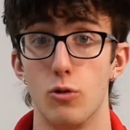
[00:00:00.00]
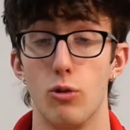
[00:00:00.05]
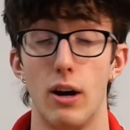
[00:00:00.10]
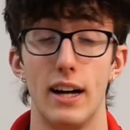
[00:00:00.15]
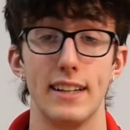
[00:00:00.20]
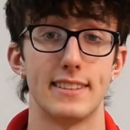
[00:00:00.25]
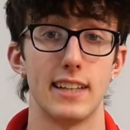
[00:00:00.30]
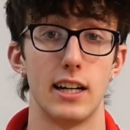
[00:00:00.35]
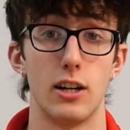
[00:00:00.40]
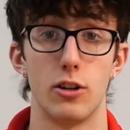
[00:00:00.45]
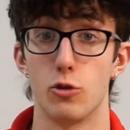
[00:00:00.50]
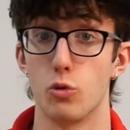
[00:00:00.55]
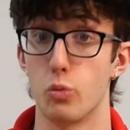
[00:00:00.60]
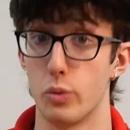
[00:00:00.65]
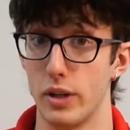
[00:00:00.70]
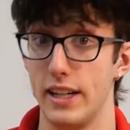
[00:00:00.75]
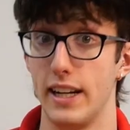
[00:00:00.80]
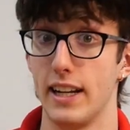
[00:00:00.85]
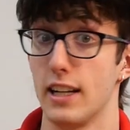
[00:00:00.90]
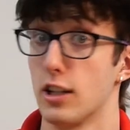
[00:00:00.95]
write down
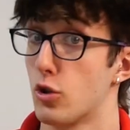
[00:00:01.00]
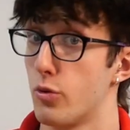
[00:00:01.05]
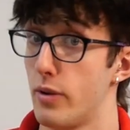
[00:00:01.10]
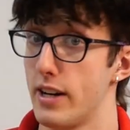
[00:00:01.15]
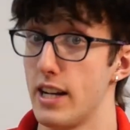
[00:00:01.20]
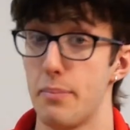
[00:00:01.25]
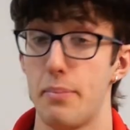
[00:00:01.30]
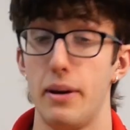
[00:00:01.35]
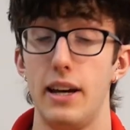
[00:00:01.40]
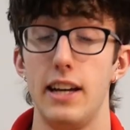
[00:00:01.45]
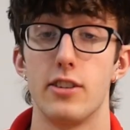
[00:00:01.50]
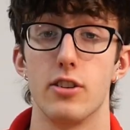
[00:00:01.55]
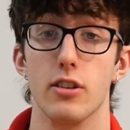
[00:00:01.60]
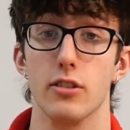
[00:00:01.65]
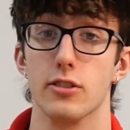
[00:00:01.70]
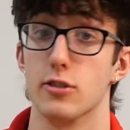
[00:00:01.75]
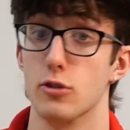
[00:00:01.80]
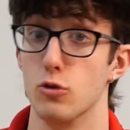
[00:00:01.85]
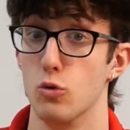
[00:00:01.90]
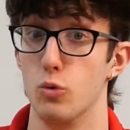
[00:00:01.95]
reading 20 pages,